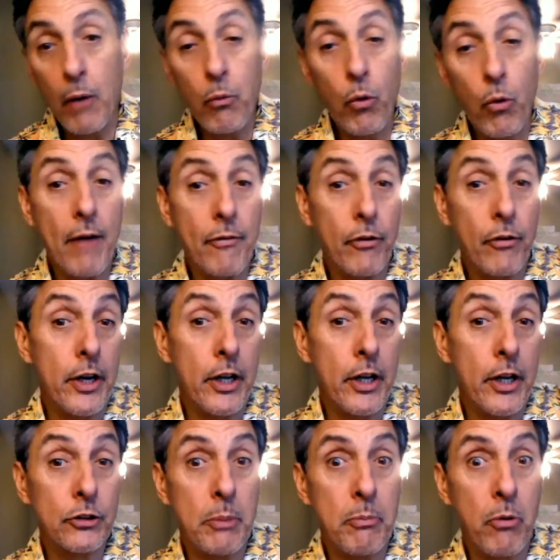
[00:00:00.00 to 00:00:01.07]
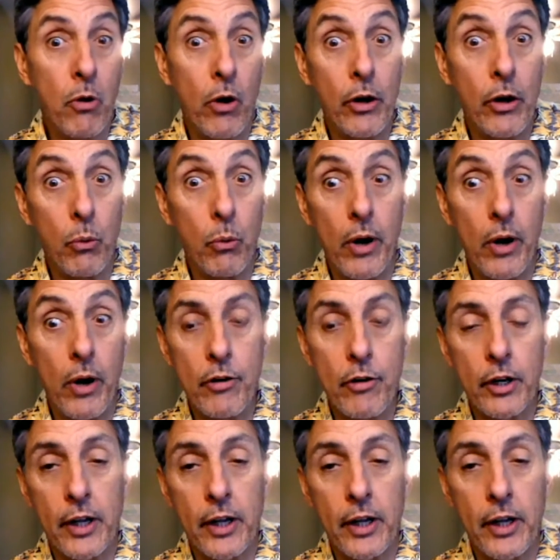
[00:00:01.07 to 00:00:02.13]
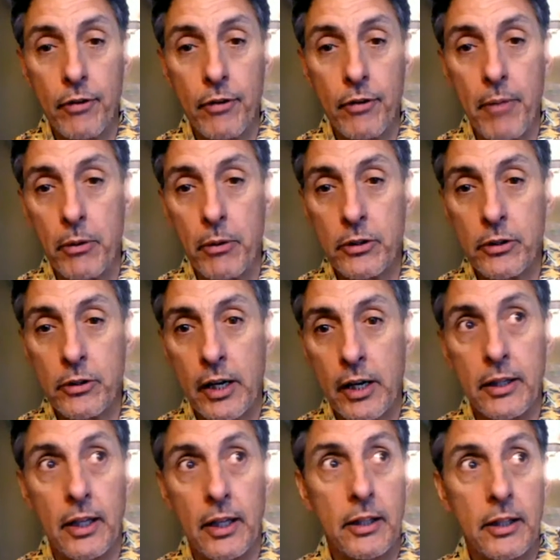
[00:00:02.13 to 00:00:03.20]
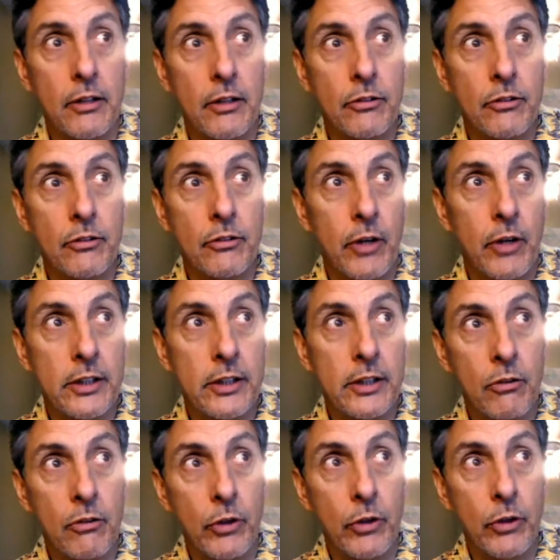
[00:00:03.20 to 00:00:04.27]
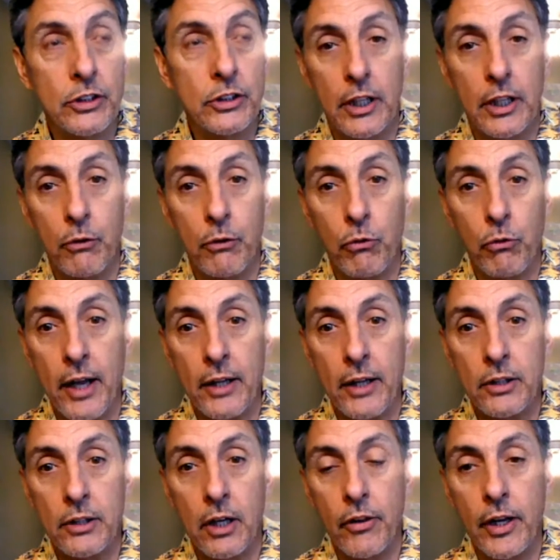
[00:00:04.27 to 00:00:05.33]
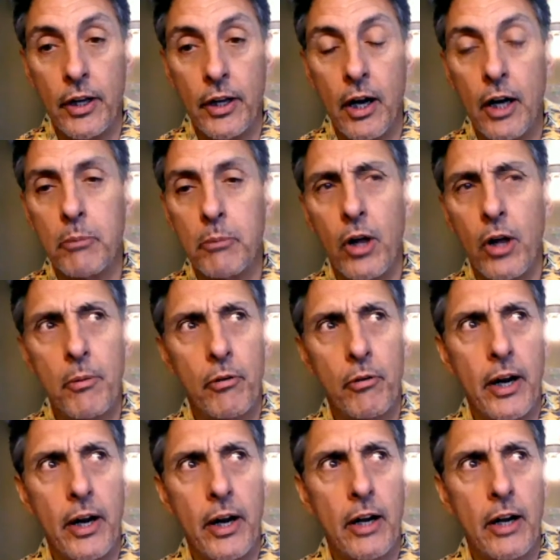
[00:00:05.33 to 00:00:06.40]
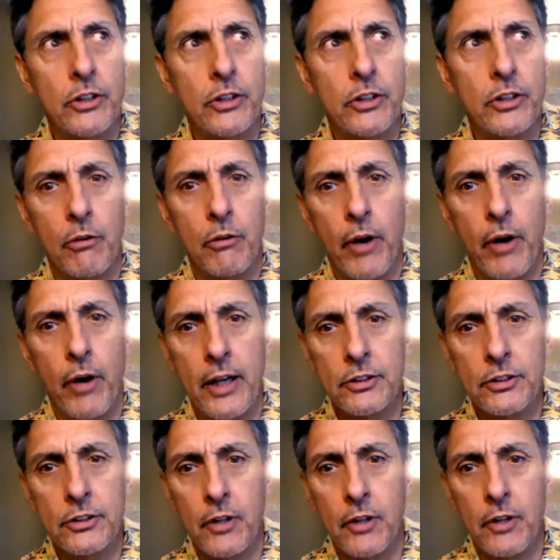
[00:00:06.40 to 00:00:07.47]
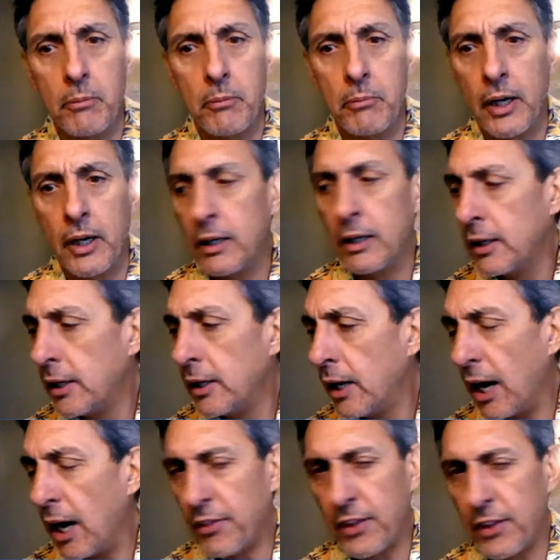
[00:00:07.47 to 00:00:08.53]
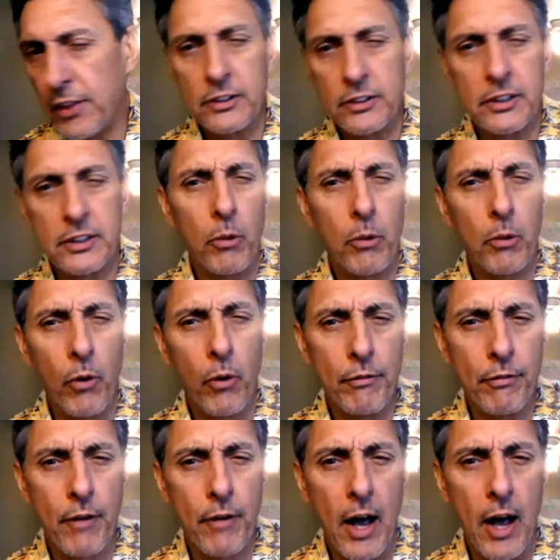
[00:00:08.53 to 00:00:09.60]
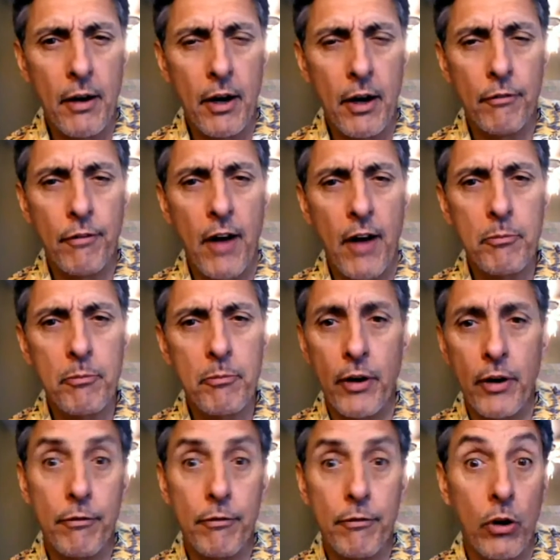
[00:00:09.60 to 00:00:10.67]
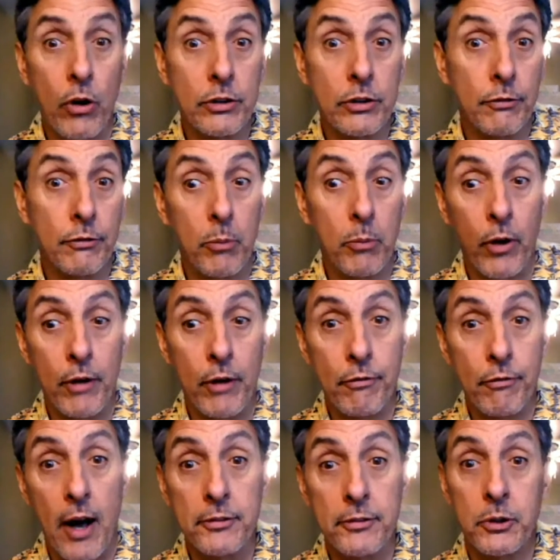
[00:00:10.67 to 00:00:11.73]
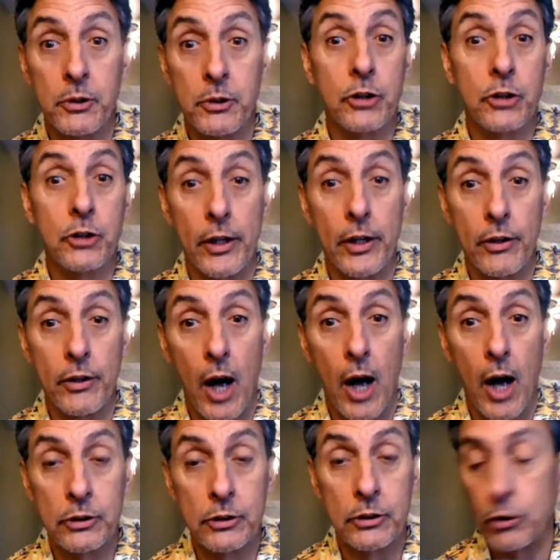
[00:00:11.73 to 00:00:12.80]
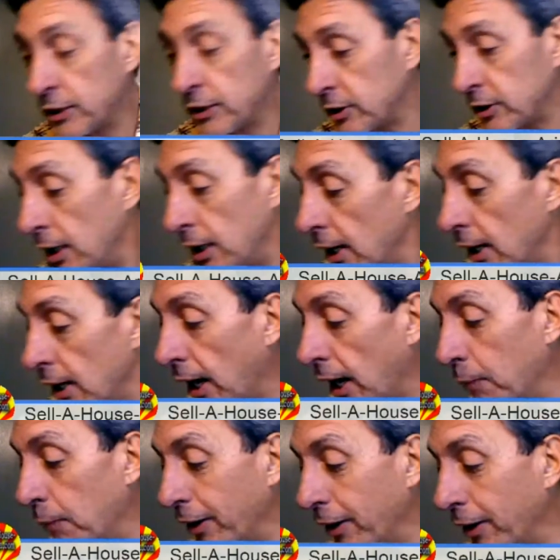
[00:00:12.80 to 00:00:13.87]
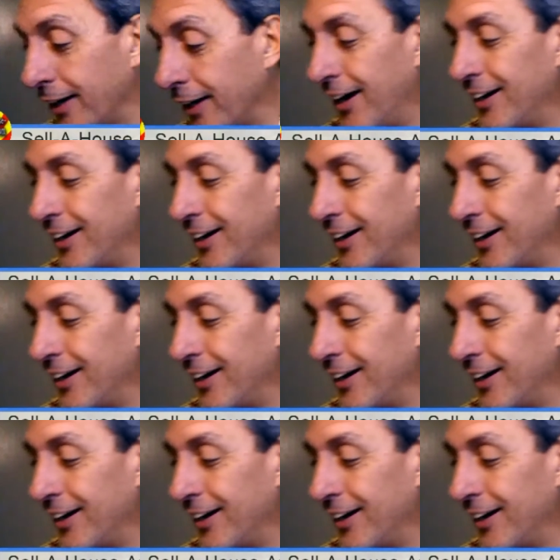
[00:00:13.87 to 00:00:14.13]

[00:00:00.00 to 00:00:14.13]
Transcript: whatever in his report or wherever it came from, they were talking that the interest rates had recently raised, or the unemployment rate had recently raised from, I think it said 4.5 or 5.4 to 4.5, so it was going in the opposite direction. But